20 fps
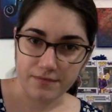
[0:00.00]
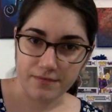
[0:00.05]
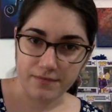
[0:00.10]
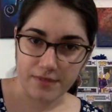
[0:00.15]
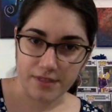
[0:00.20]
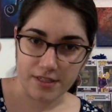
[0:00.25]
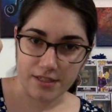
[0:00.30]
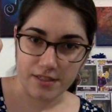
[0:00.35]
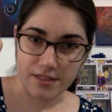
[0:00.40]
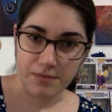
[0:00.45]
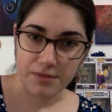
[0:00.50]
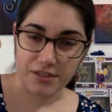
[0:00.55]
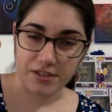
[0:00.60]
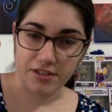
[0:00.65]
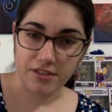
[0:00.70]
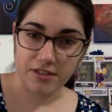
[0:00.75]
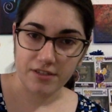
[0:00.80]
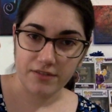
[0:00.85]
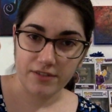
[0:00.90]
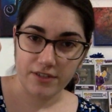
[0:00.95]
This is a
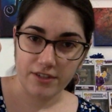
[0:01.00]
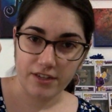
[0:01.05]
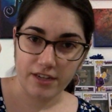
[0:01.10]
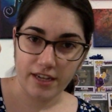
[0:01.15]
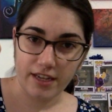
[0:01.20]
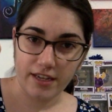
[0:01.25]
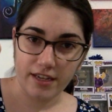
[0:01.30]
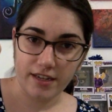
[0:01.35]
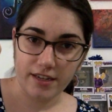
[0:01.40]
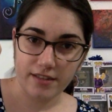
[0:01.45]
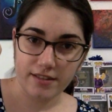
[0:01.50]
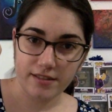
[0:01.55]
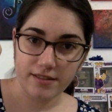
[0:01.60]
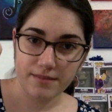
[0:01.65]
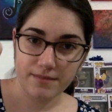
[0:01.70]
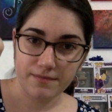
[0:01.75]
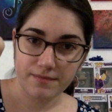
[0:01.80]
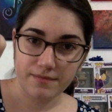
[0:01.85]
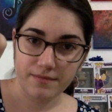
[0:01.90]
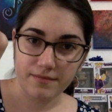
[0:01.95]
picture of your chaos.
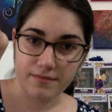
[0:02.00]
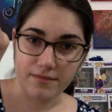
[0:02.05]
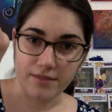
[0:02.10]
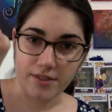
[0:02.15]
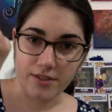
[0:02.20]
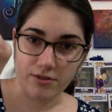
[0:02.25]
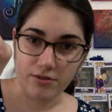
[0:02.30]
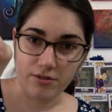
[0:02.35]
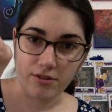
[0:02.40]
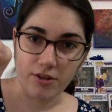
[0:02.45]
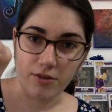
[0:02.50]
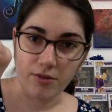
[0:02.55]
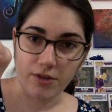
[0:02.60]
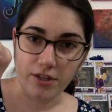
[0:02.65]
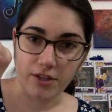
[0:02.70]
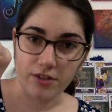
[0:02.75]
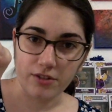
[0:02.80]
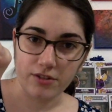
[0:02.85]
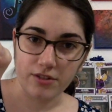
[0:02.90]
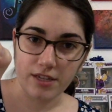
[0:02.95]
You don't know what
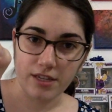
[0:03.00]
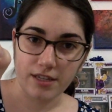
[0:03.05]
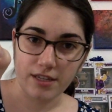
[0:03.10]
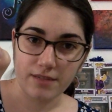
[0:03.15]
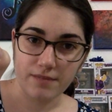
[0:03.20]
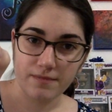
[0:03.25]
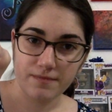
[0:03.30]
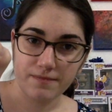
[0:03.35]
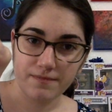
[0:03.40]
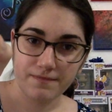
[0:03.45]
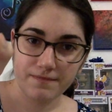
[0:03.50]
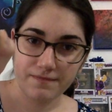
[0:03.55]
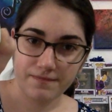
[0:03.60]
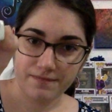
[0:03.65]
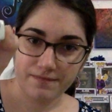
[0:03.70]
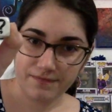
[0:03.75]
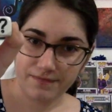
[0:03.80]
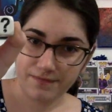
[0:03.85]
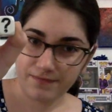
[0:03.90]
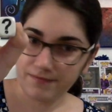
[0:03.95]
it looks like.
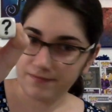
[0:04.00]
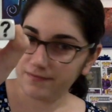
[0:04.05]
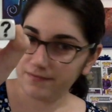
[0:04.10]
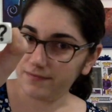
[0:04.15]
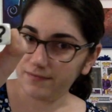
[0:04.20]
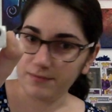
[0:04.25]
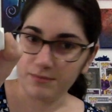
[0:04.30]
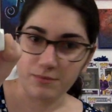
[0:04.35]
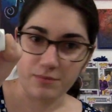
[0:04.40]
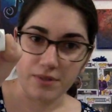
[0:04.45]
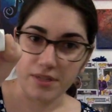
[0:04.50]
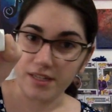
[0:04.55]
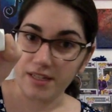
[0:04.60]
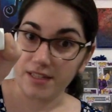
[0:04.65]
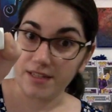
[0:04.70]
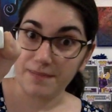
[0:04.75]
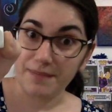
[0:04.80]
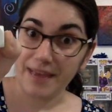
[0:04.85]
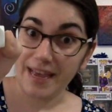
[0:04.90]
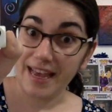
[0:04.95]
But
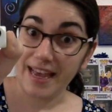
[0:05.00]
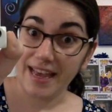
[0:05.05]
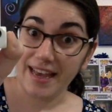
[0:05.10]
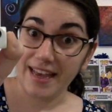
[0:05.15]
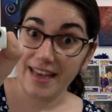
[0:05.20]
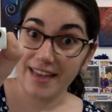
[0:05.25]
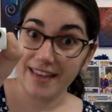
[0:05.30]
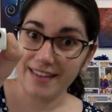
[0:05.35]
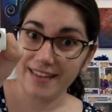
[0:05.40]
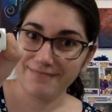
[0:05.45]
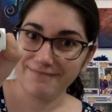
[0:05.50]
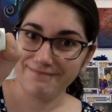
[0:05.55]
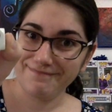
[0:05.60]
it's bad.